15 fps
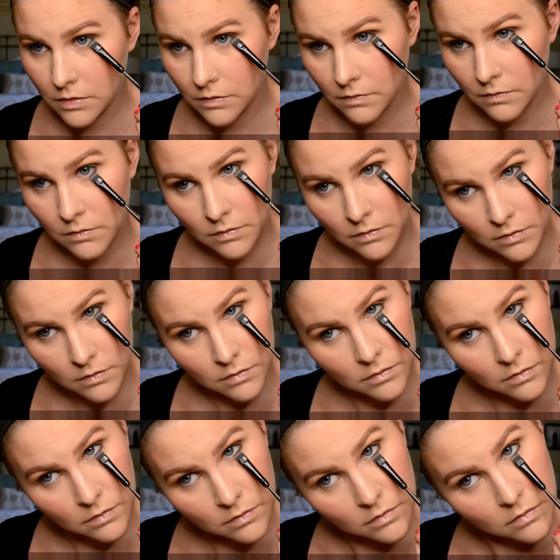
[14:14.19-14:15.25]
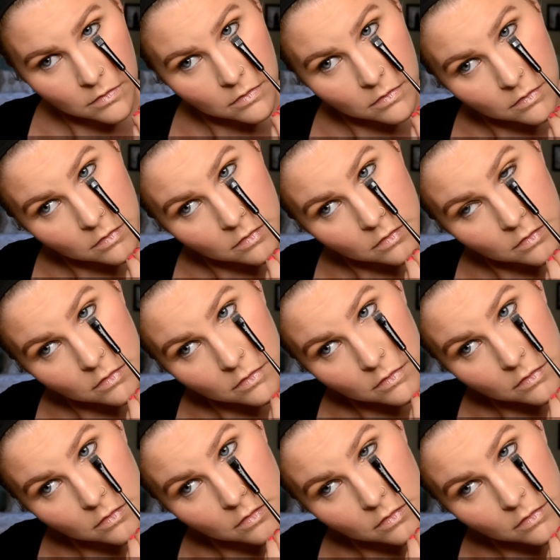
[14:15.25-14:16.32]

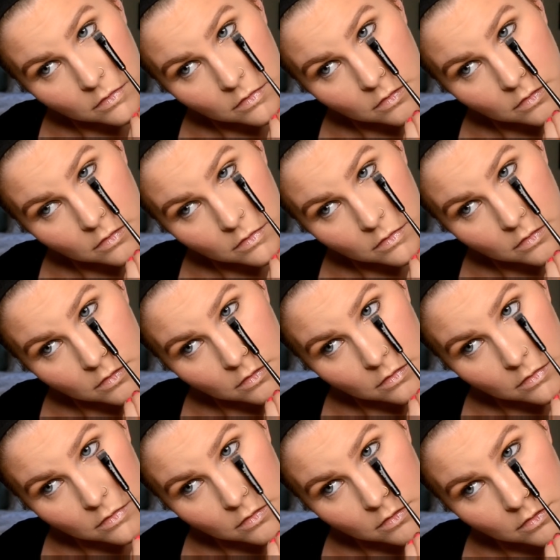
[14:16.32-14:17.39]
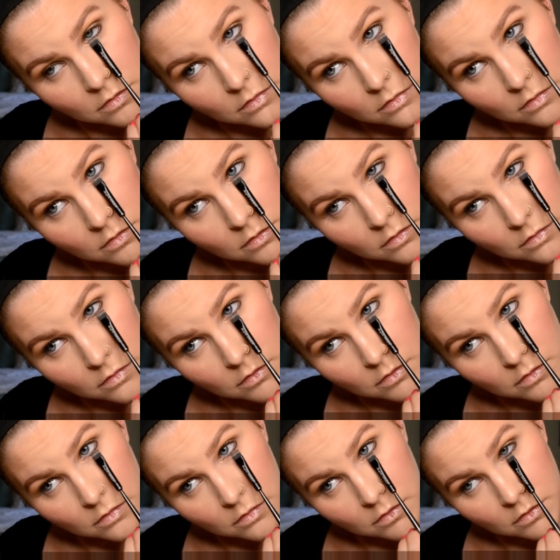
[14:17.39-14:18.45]

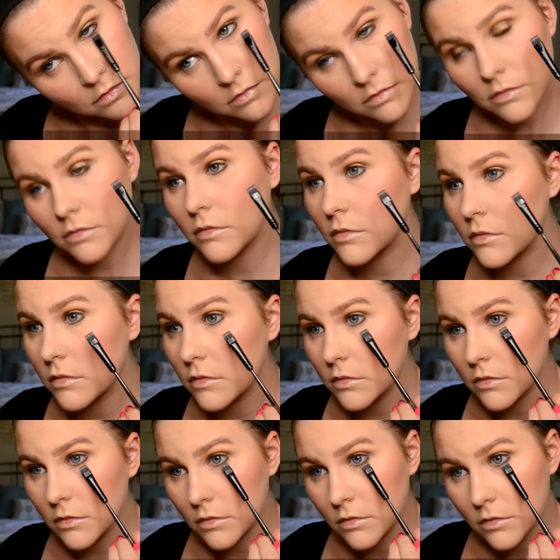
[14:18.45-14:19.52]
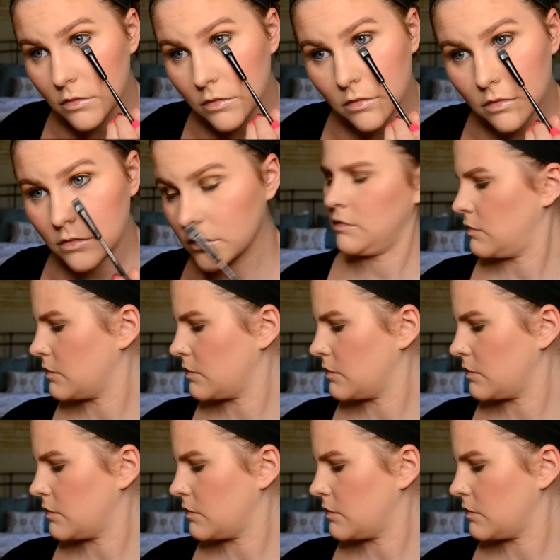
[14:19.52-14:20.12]
No one is speaking in this clip.